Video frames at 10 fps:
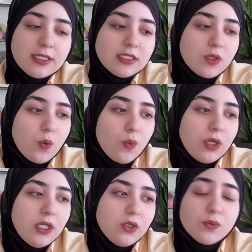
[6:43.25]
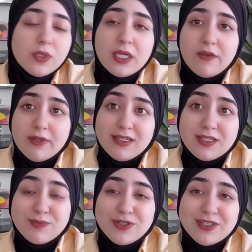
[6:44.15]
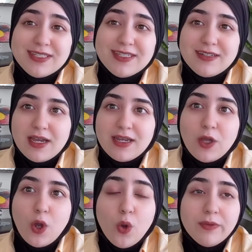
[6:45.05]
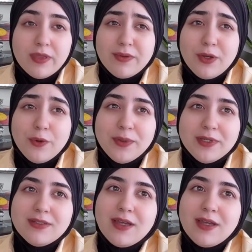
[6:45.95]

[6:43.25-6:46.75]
so we don't really have any Lush products here. I hope they reopen.